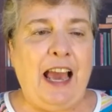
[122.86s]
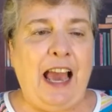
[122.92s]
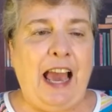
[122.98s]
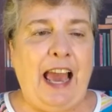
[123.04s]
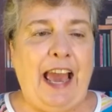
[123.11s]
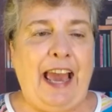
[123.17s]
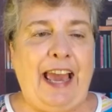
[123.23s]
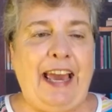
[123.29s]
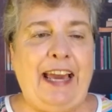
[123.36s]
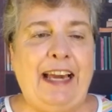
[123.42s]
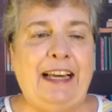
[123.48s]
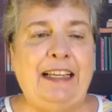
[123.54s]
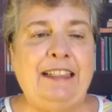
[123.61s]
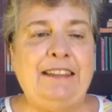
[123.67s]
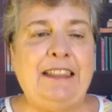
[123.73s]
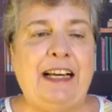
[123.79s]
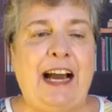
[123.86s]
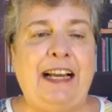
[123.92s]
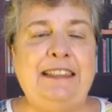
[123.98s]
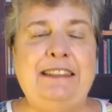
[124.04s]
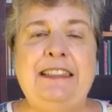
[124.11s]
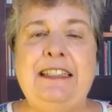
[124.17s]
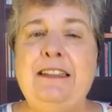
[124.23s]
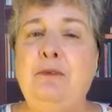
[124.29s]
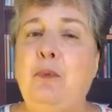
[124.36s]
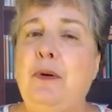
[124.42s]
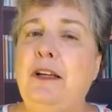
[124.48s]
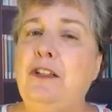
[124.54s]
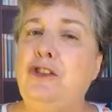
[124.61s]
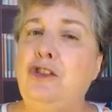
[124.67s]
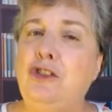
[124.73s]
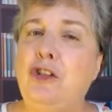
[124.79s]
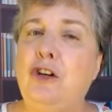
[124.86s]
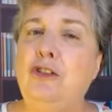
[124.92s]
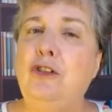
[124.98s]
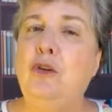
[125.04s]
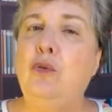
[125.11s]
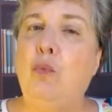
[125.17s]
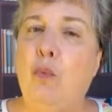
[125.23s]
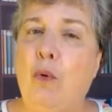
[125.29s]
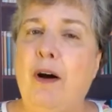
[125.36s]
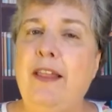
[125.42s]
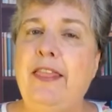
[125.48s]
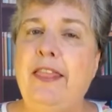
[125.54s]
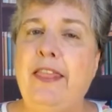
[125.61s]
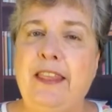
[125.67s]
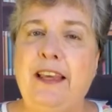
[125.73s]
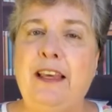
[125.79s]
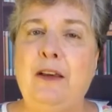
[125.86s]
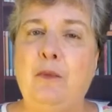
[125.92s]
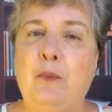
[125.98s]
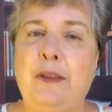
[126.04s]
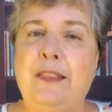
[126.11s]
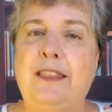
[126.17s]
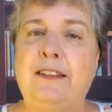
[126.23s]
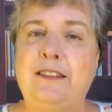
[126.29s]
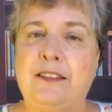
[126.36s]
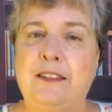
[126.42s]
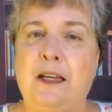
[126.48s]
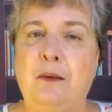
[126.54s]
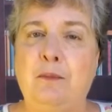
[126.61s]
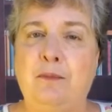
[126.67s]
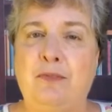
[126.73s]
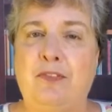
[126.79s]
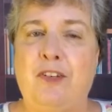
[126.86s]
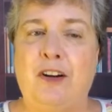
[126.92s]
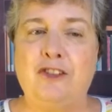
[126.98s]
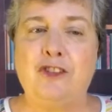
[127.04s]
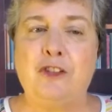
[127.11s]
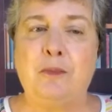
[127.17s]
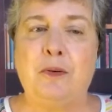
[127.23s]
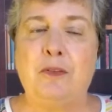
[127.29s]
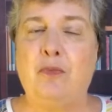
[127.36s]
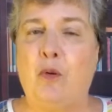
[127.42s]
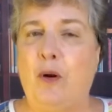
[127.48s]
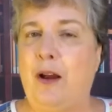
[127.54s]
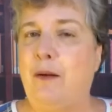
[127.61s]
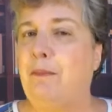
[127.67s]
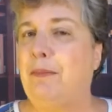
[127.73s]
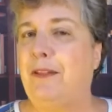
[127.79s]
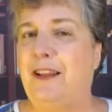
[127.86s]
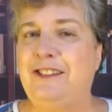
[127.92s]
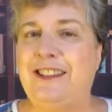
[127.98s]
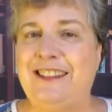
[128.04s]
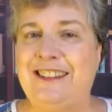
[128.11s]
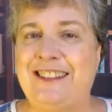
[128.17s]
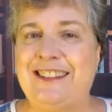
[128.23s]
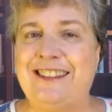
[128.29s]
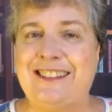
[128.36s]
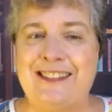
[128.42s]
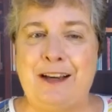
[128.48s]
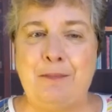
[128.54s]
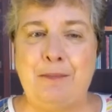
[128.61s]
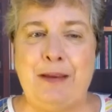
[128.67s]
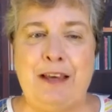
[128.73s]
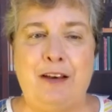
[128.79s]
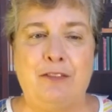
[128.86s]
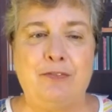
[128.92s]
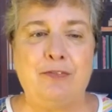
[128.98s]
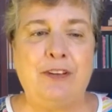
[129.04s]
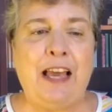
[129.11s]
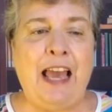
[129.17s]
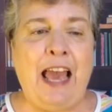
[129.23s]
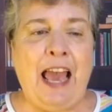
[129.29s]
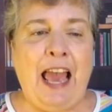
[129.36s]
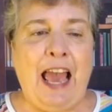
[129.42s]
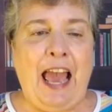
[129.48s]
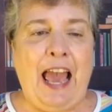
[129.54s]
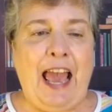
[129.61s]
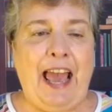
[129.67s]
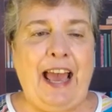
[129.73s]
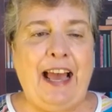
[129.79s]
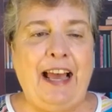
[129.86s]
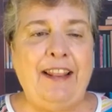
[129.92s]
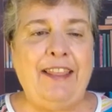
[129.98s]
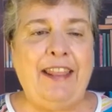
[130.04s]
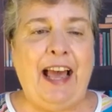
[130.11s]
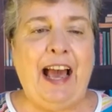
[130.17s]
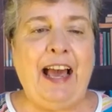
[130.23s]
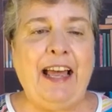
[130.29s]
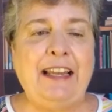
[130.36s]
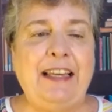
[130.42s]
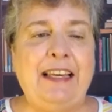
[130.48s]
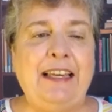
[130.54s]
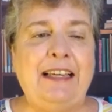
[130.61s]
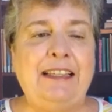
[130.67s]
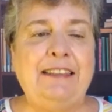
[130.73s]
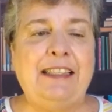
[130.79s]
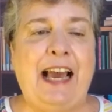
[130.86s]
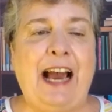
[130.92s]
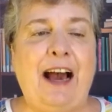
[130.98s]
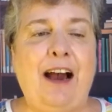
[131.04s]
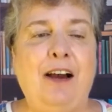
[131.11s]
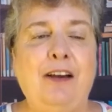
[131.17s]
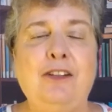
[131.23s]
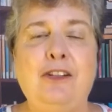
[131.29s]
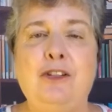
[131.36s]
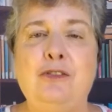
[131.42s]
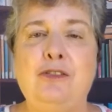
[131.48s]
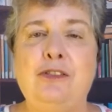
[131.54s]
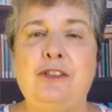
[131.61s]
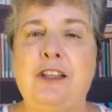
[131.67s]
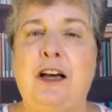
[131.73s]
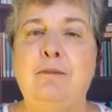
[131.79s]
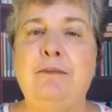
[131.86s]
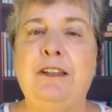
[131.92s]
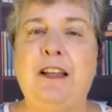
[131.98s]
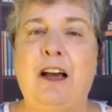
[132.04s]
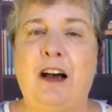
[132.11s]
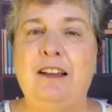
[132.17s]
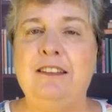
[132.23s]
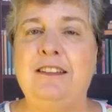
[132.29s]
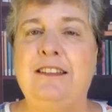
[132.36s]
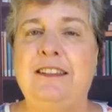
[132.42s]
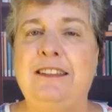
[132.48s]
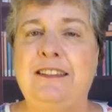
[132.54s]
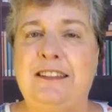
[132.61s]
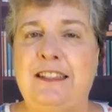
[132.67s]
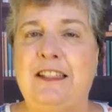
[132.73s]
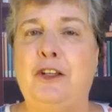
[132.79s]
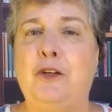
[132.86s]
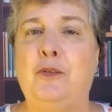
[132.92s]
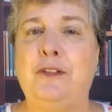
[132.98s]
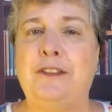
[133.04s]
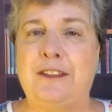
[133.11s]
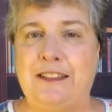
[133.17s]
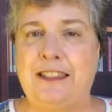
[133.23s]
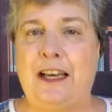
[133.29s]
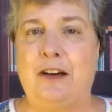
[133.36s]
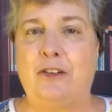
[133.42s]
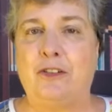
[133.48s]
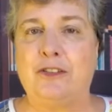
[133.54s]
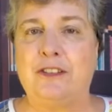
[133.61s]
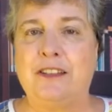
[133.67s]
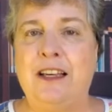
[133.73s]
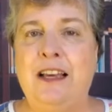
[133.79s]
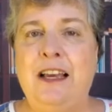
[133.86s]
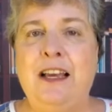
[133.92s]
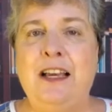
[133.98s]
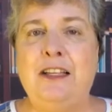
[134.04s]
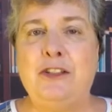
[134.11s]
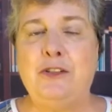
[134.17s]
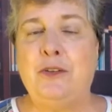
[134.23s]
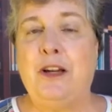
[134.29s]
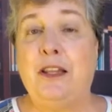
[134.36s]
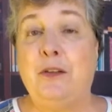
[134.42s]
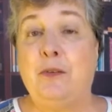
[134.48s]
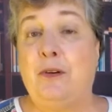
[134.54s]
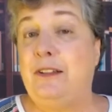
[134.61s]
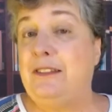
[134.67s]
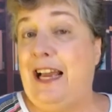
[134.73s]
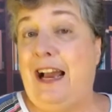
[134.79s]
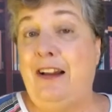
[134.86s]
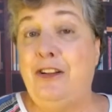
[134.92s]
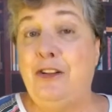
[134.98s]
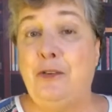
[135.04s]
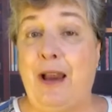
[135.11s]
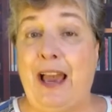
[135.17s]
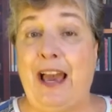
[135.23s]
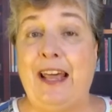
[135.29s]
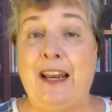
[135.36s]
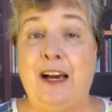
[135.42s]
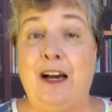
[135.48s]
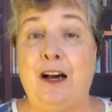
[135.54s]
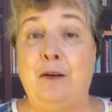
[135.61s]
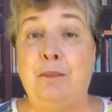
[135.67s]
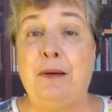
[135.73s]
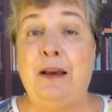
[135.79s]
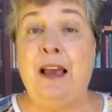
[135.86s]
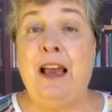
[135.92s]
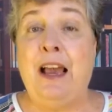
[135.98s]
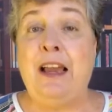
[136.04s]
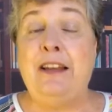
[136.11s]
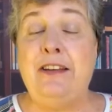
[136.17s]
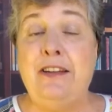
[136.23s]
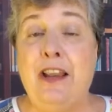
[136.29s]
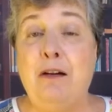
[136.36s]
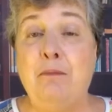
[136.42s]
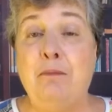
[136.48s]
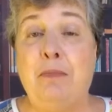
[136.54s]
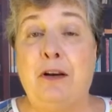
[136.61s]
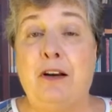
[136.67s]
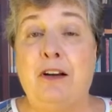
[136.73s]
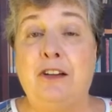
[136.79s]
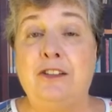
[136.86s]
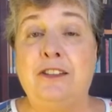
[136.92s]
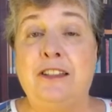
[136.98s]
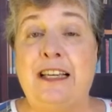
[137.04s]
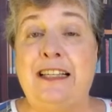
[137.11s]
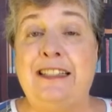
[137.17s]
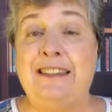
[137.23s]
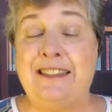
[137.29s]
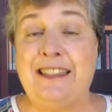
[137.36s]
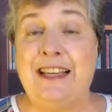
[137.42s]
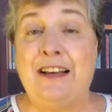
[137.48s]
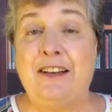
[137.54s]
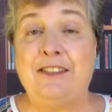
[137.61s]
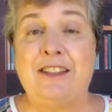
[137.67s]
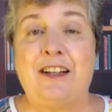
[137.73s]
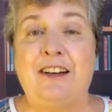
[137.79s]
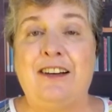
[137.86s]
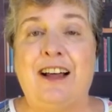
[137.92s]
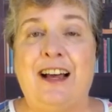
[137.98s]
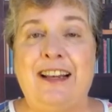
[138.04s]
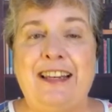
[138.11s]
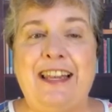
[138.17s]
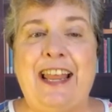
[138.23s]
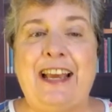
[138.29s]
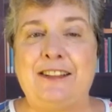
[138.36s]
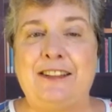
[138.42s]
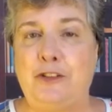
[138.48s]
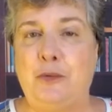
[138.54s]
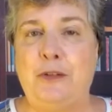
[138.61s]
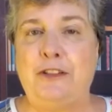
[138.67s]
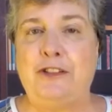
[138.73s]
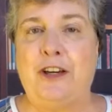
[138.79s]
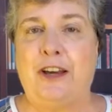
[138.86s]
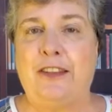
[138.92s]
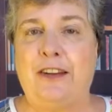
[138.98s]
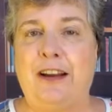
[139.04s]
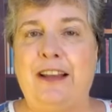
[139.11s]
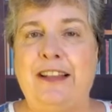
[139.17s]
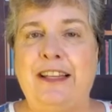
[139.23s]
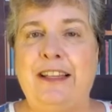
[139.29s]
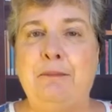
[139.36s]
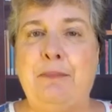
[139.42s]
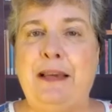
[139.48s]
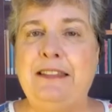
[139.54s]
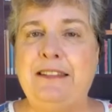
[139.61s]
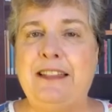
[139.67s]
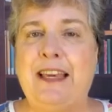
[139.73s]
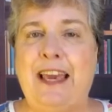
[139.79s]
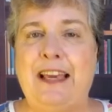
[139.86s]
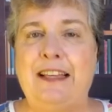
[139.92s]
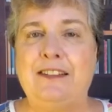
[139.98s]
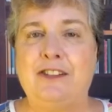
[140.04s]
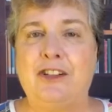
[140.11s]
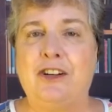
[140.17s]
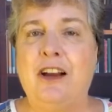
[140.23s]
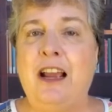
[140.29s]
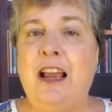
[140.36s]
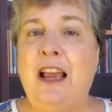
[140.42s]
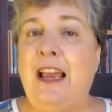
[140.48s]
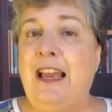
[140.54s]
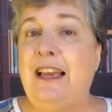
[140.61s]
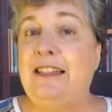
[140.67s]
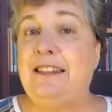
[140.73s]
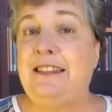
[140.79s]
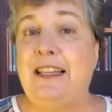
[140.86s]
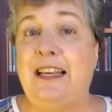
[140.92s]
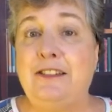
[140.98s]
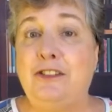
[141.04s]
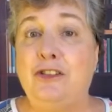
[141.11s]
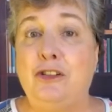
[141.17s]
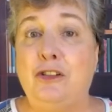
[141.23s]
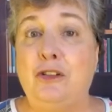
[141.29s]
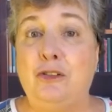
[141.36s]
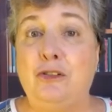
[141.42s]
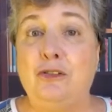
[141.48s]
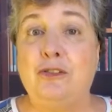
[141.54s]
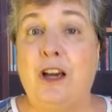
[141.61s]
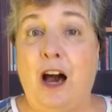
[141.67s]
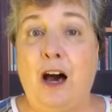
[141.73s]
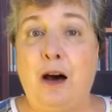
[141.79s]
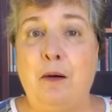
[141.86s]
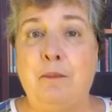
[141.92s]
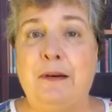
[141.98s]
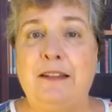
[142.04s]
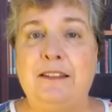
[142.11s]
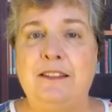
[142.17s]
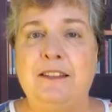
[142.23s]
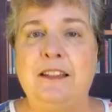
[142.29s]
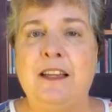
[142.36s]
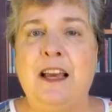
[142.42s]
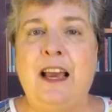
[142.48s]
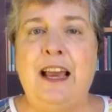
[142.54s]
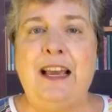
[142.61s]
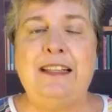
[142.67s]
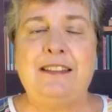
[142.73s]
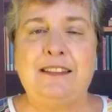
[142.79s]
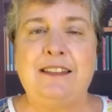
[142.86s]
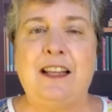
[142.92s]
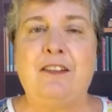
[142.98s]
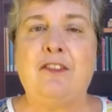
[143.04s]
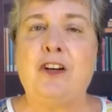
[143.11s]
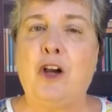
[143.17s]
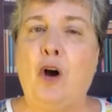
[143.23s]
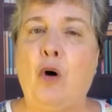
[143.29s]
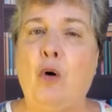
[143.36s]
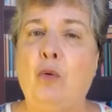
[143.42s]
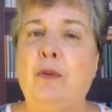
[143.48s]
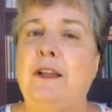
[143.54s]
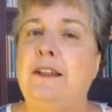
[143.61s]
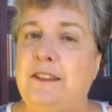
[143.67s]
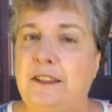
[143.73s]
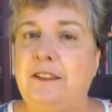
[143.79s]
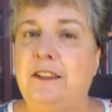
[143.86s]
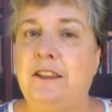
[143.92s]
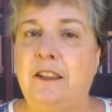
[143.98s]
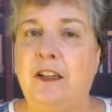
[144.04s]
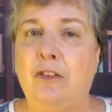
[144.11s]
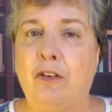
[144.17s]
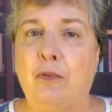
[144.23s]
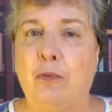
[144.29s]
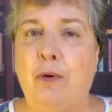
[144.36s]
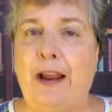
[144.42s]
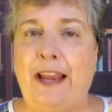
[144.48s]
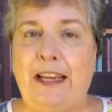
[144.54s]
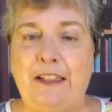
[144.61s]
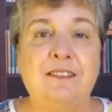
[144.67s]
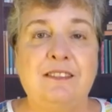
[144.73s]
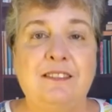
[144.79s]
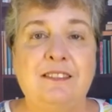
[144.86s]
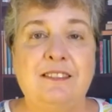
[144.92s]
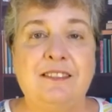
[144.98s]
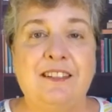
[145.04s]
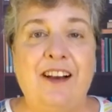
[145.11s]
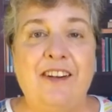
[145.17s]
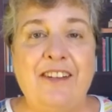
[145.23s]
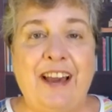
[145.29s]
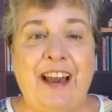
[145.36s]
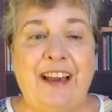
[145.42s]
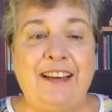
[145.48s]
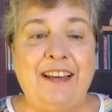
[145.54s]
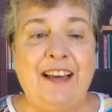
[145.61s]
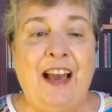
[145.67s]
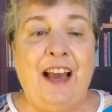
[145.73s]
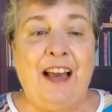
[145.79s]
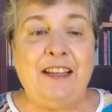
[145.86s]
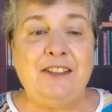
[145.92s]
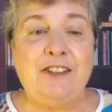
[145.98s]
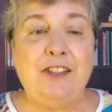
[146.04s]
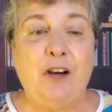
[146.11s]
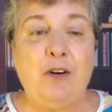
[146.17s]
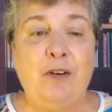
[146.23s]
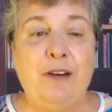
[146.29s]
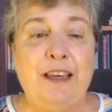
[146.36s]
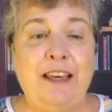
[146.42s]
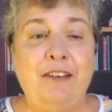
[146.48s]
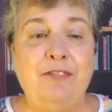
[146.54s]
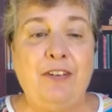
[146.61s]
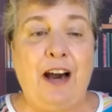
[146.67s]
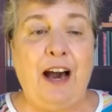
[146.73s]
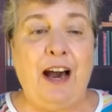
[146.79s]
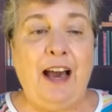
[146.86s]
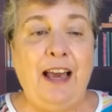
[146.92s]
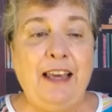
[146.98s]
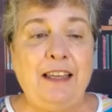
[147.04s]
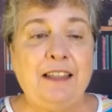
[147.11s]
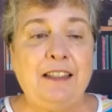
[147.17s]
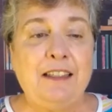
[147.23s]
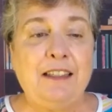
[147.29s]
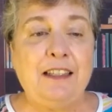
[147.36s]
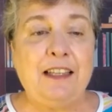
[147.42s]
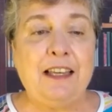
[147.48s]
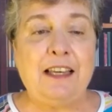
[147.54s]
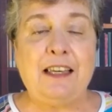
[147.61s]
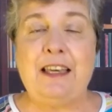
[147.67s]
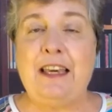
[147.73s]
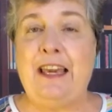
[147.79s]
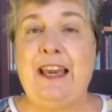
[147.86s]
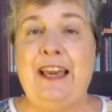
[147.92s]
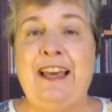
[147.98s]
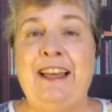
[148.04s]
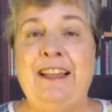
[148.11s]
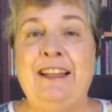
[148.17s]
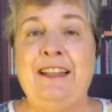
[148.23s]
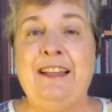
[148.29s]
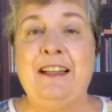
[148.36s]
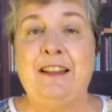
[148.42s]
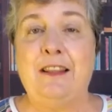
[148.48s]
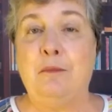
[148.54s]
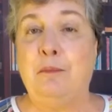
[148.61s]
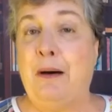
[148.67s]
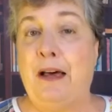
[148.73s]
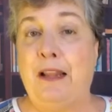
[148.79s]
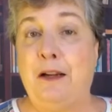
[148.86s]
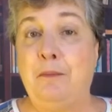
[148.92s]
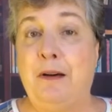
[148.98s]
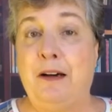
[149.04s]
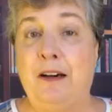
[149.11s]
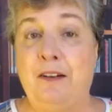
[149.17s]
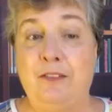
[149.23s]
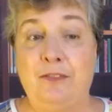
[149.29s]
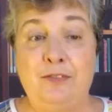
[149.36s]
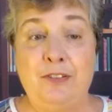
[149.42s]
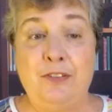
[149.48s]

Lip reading: and I did want to show you one thing with the sum function before I plunge into SUMIF, and that is how you sum non-contiguous cells. So in other words, how do you add up numbers in cells that are not next to each other? And the basic answer is that you use commas instead of a colon to denote a range. Okay, so if I click in the bottom of